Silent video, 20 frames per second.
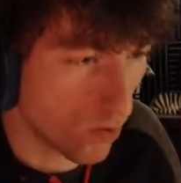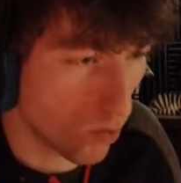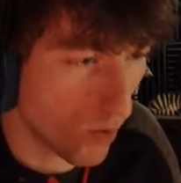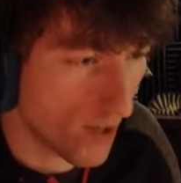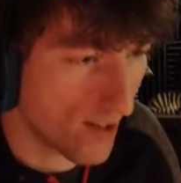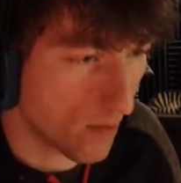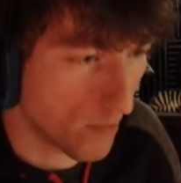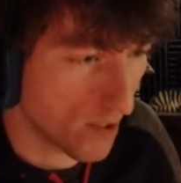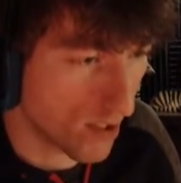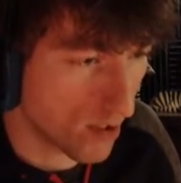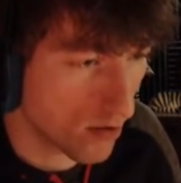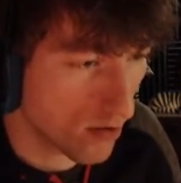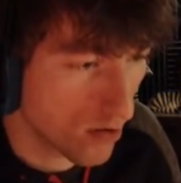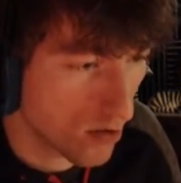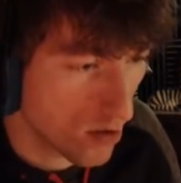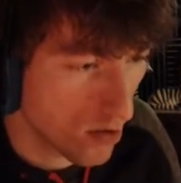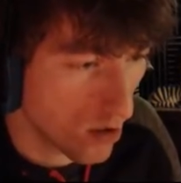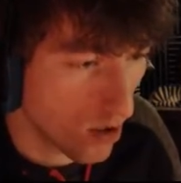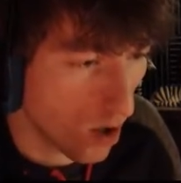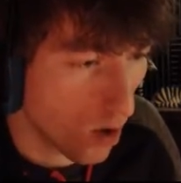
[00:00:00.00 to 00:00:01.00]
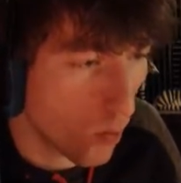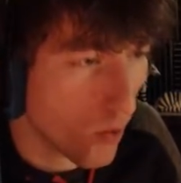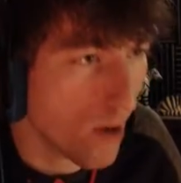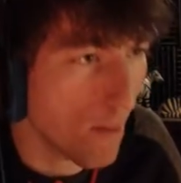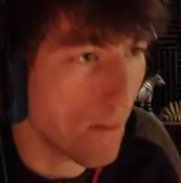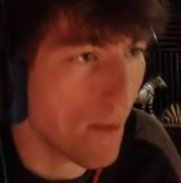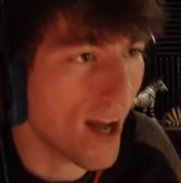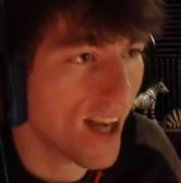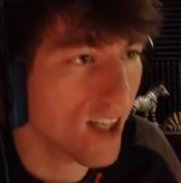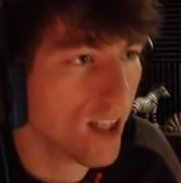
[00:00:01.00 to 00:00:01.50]
Wait a minute. Are we a
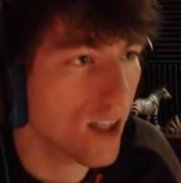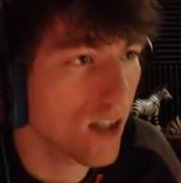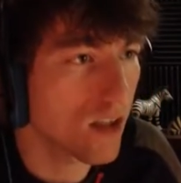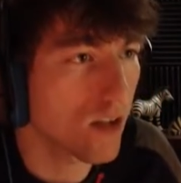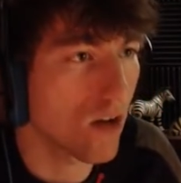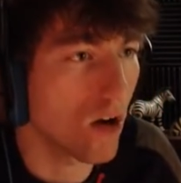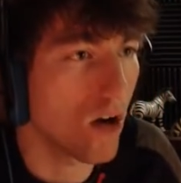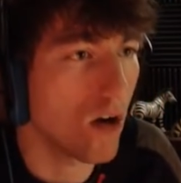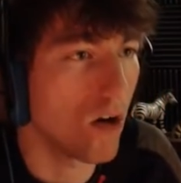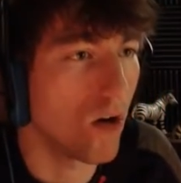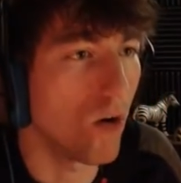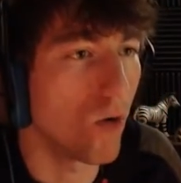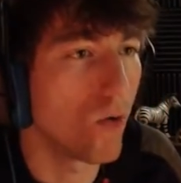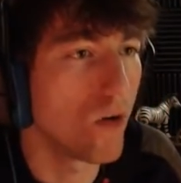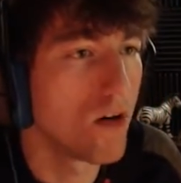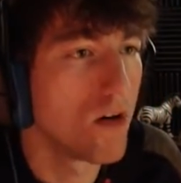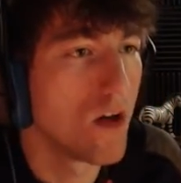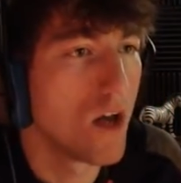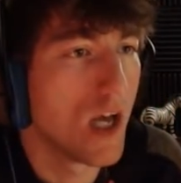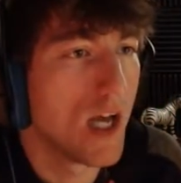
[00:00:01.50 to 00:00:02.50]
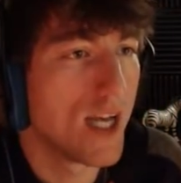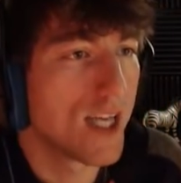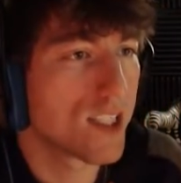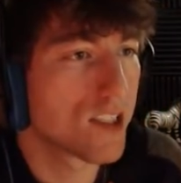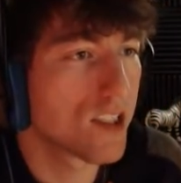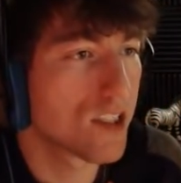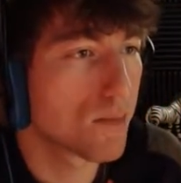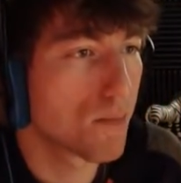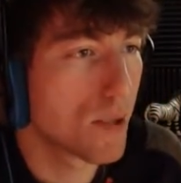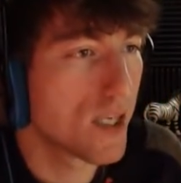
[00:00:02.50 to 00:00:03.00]
mannequin? Uh-oh. This
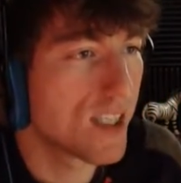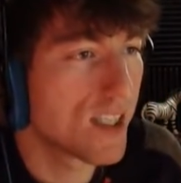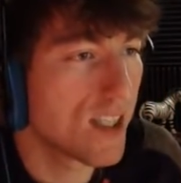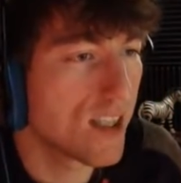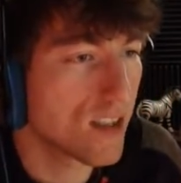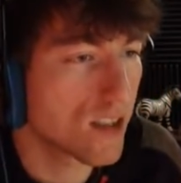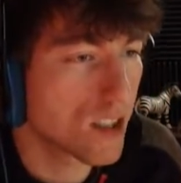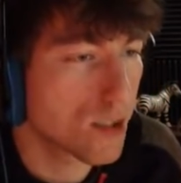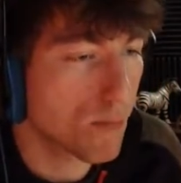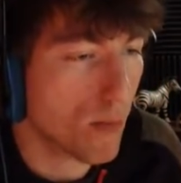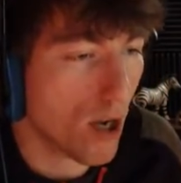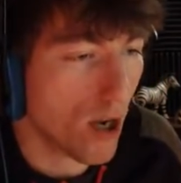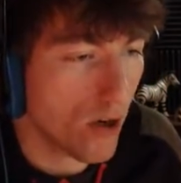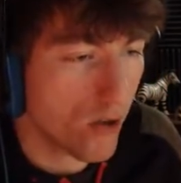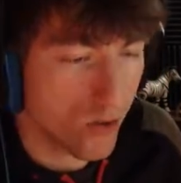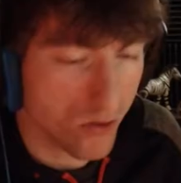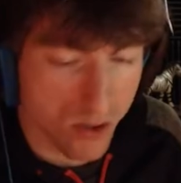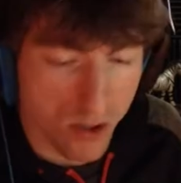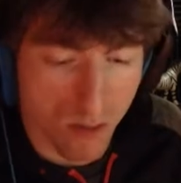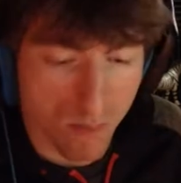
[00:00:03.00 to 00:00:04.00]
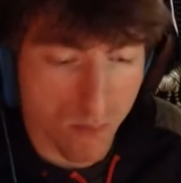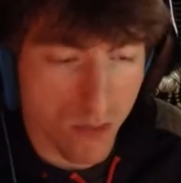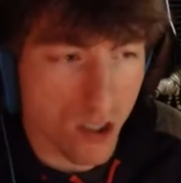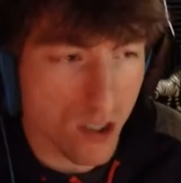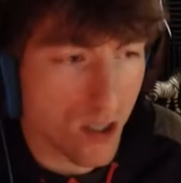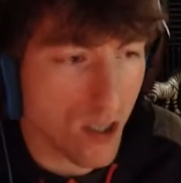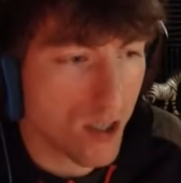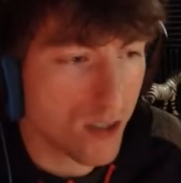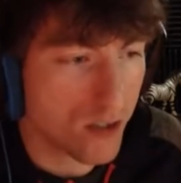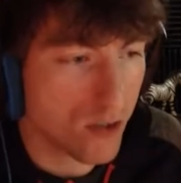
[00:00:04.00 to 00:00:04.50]
is PT inspired or something like
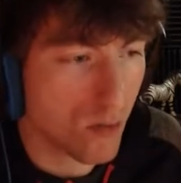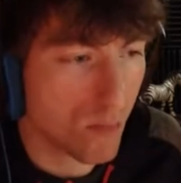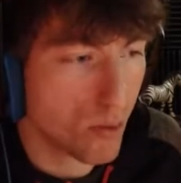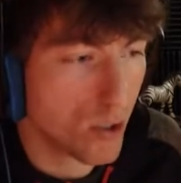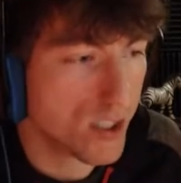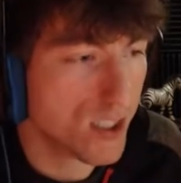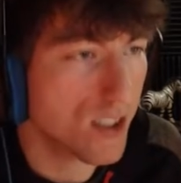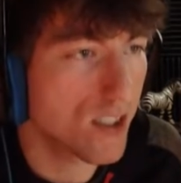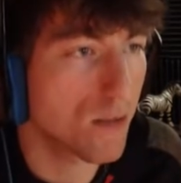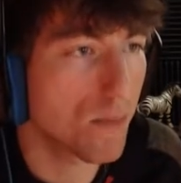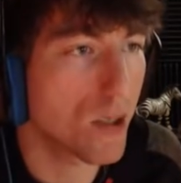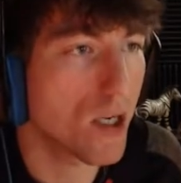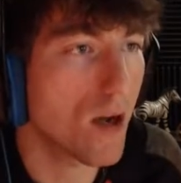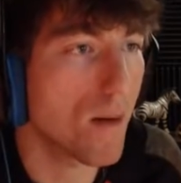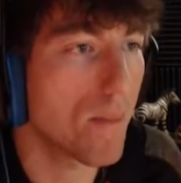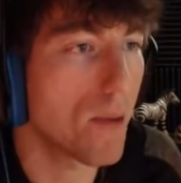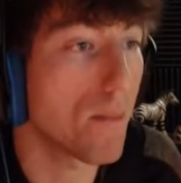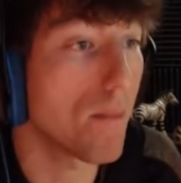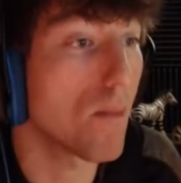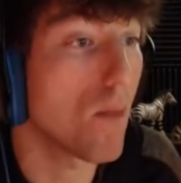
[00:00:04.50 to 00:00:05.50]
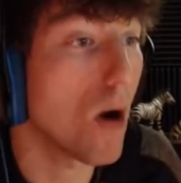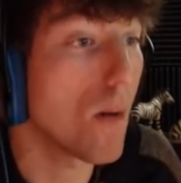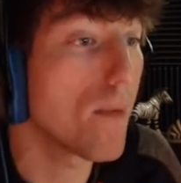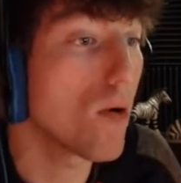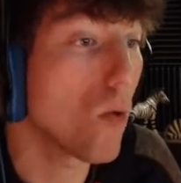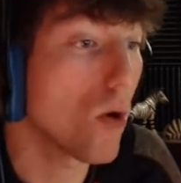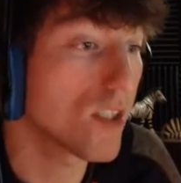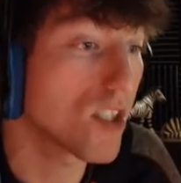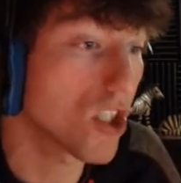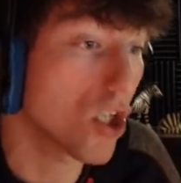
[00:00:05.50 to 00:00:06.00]
that, so press E to pick up it. Mommy
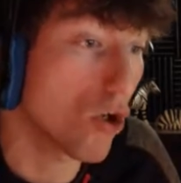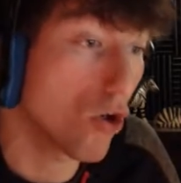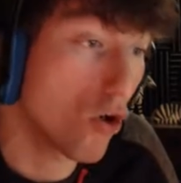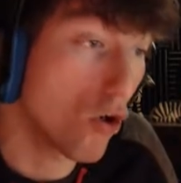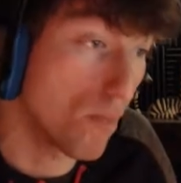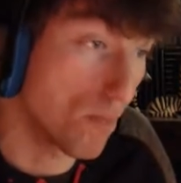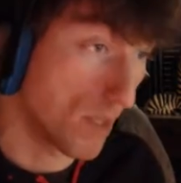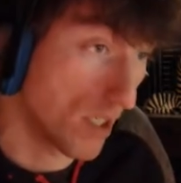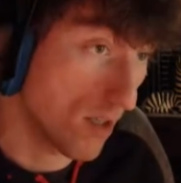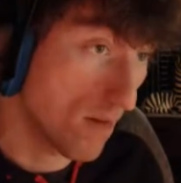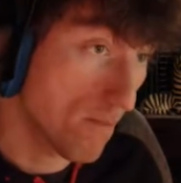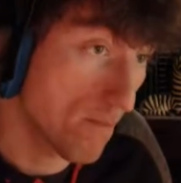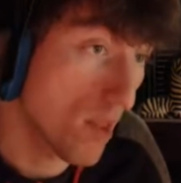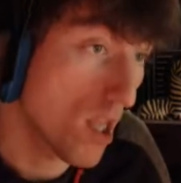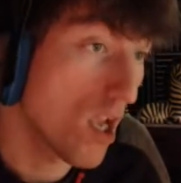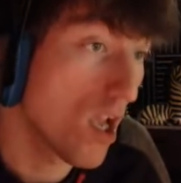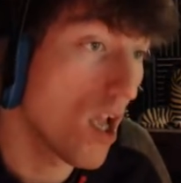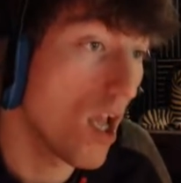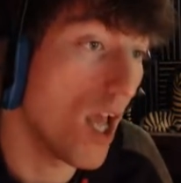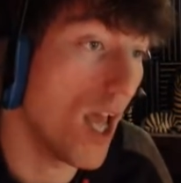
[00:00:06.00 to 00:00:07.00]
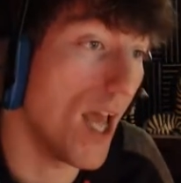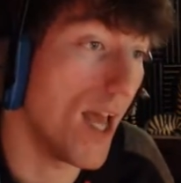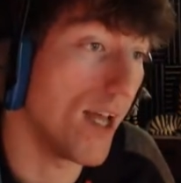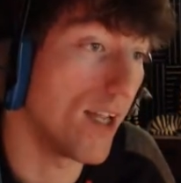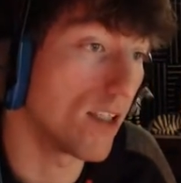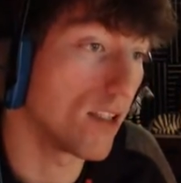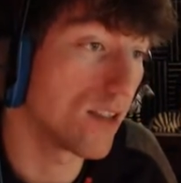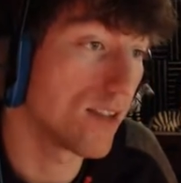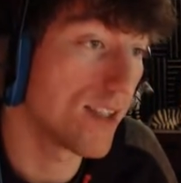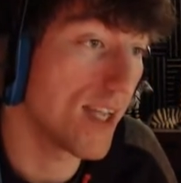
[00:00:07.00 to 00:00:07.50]
wants to hurt me. And
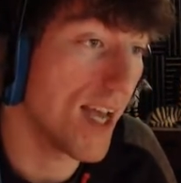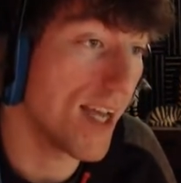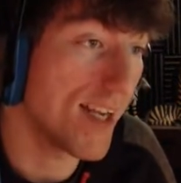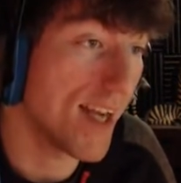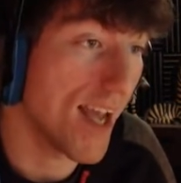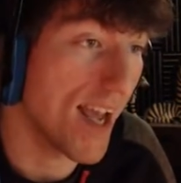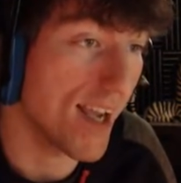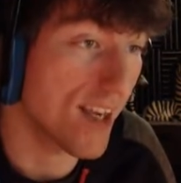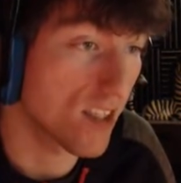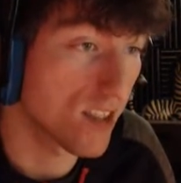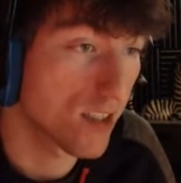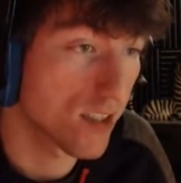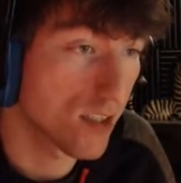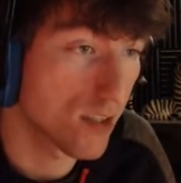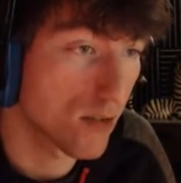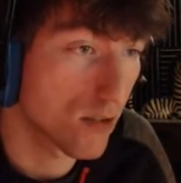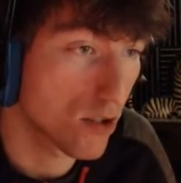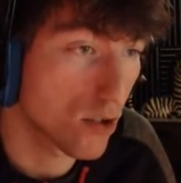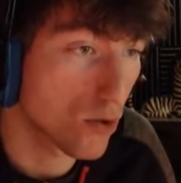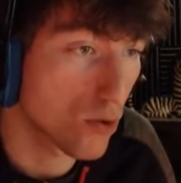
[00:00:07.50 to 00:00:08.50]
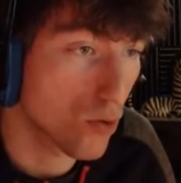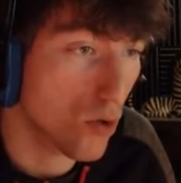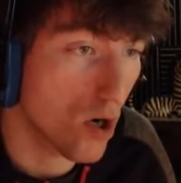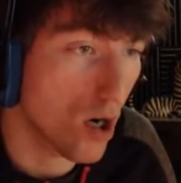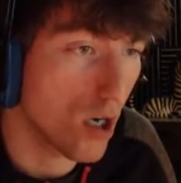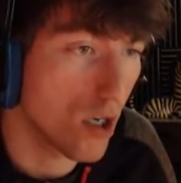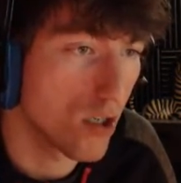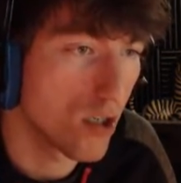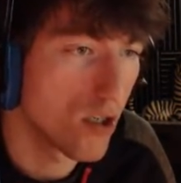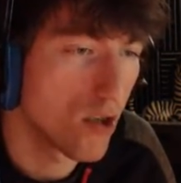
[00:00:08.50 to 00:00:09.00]
10x...
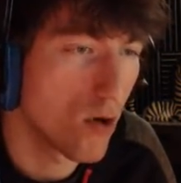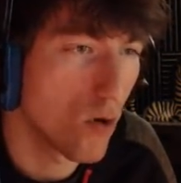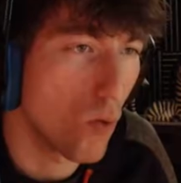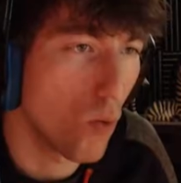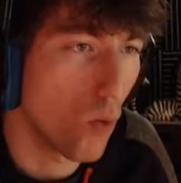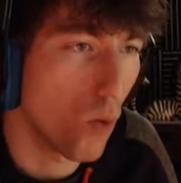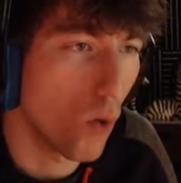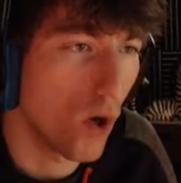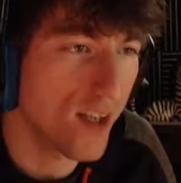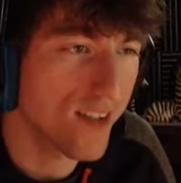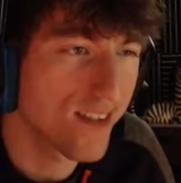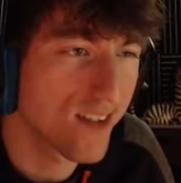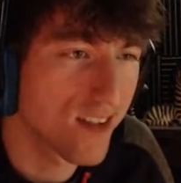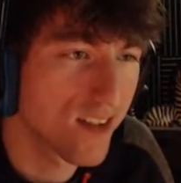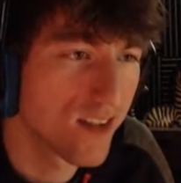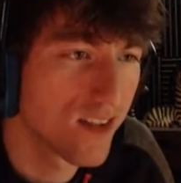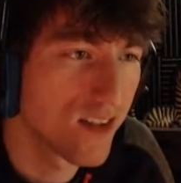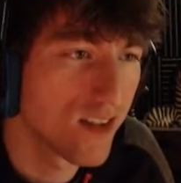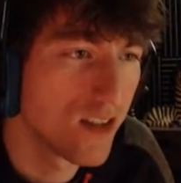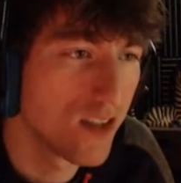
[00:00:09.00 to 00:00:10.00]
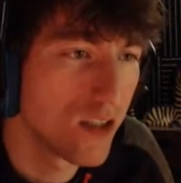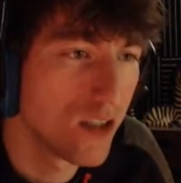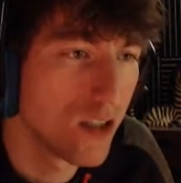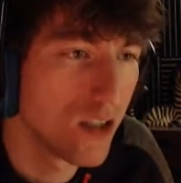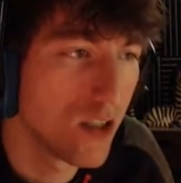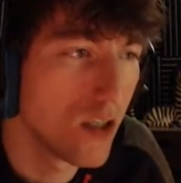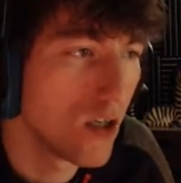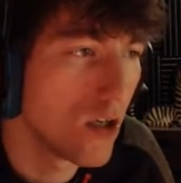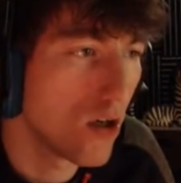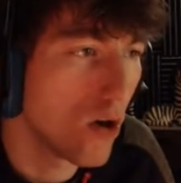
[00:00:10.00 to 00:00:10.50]
What?
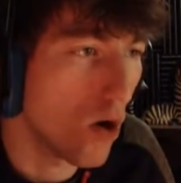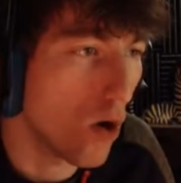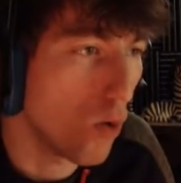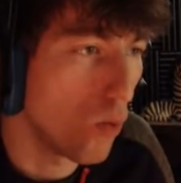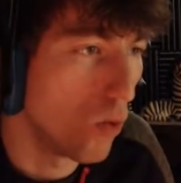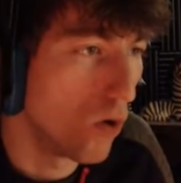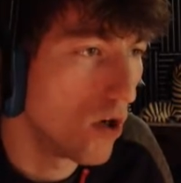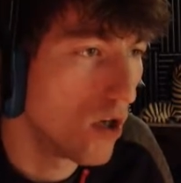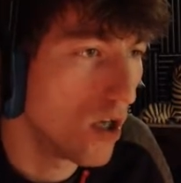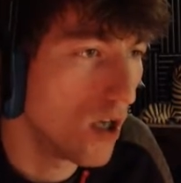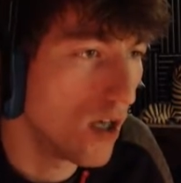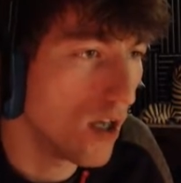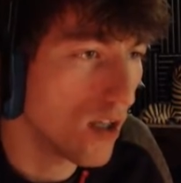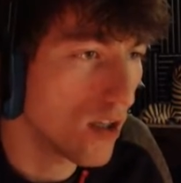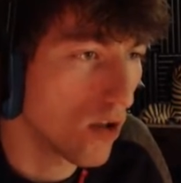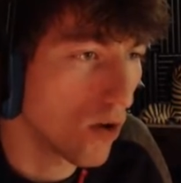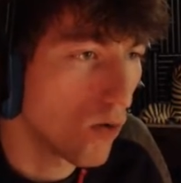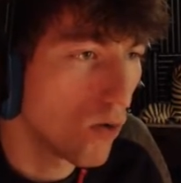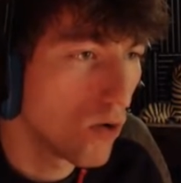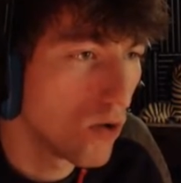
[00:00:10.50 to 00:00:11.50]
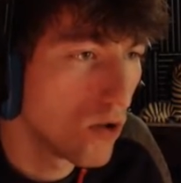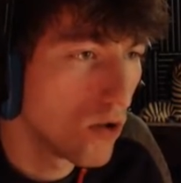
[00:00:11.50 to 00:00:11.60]
Oh, hello.